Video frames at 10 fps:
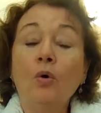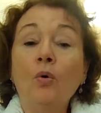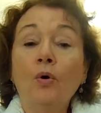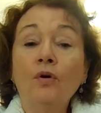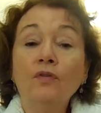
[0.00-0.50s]

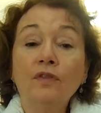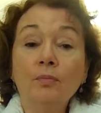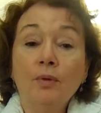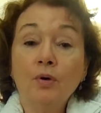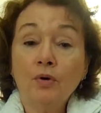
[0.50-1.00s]
or
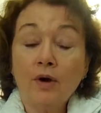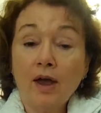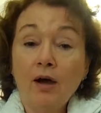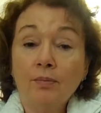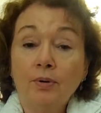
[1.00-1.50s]
the motor
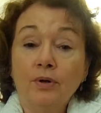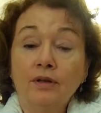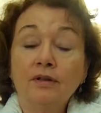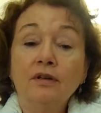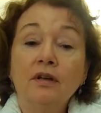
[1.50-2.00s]

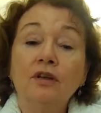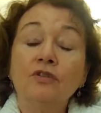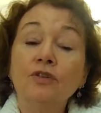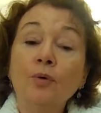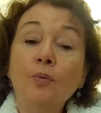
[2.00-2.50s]
output.
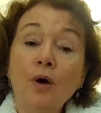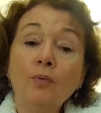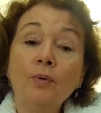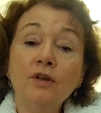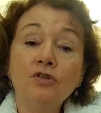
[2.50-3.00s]
So
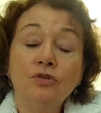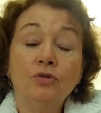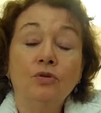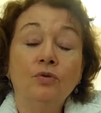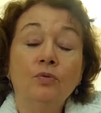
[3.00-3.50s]
what we
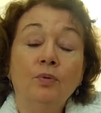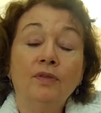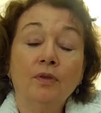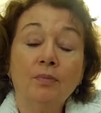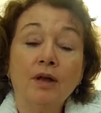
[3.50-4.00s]
do
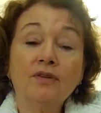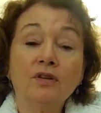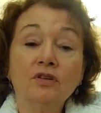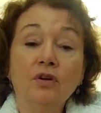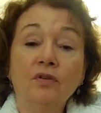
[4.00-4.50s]
with the
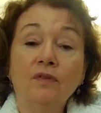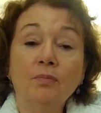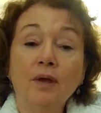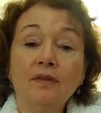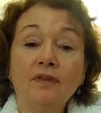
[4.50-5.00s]

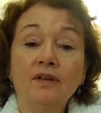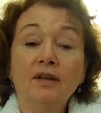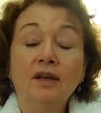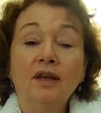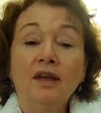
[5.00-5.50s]
Mosquitova method
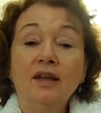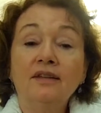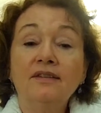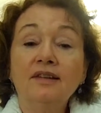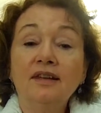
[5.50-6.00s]

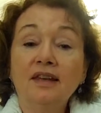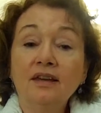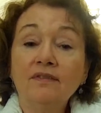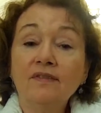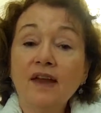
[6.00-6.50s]
is
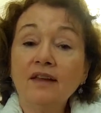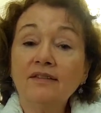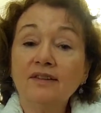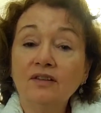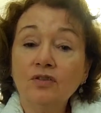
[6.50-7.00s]
give
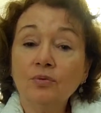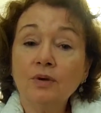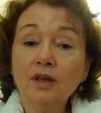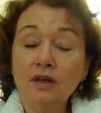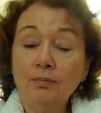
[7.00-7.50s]
that
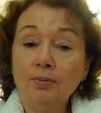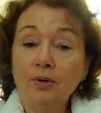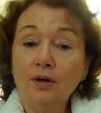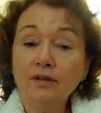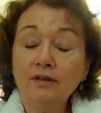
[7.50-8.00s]
sensory
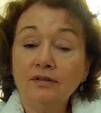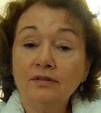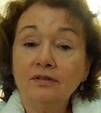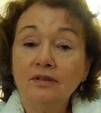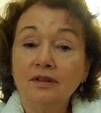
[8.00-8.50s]
input
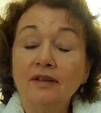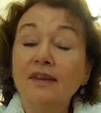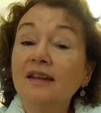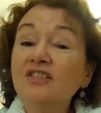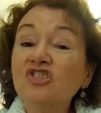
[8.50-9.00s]

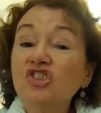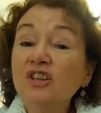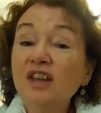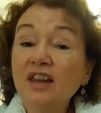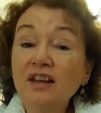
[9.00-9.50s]
that's
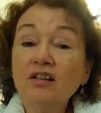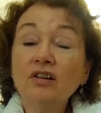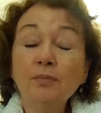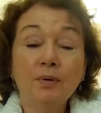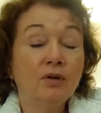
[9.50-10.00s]

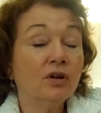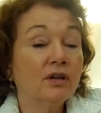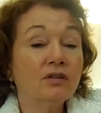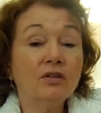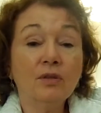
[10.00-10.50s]
genetically built
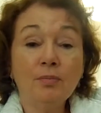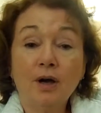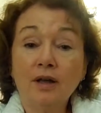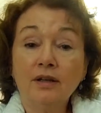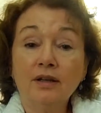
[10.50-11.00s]
into the
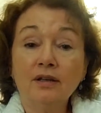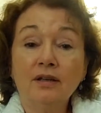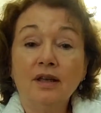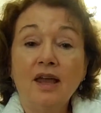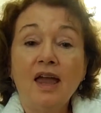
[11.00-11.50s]
body,
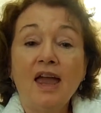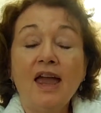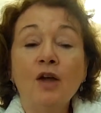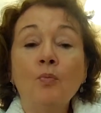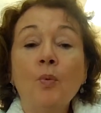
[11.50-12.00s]

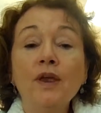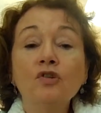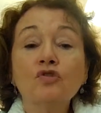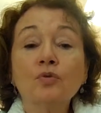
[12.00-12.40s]
and we